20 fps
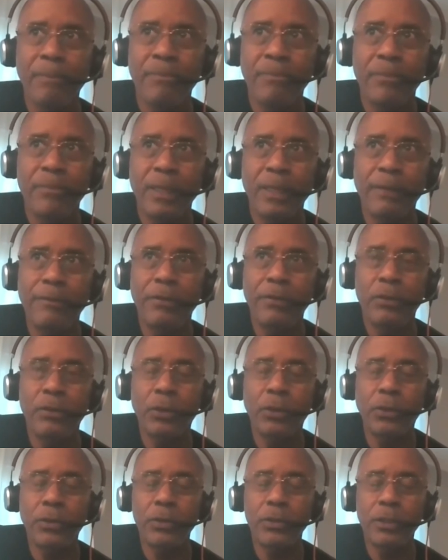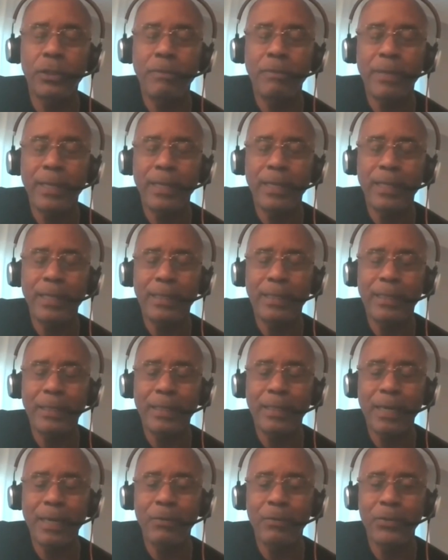if you told somebody that
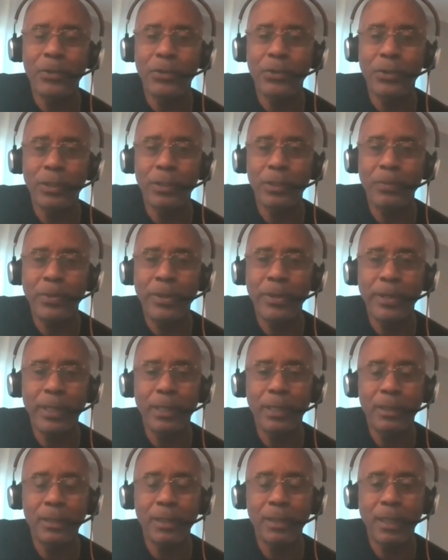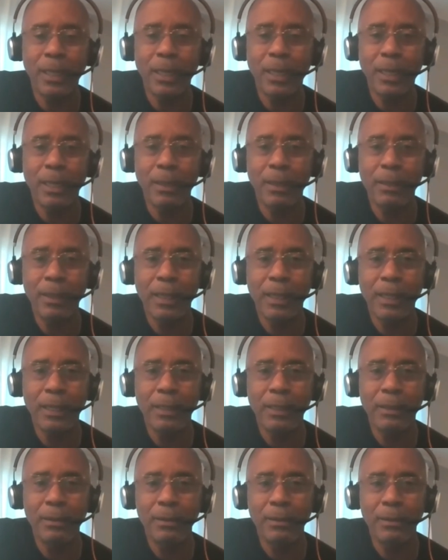that was your experience,
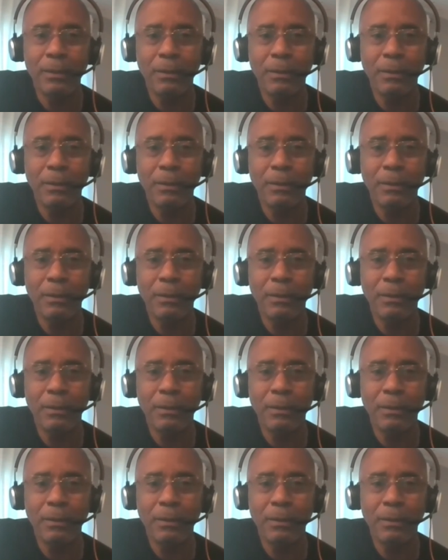they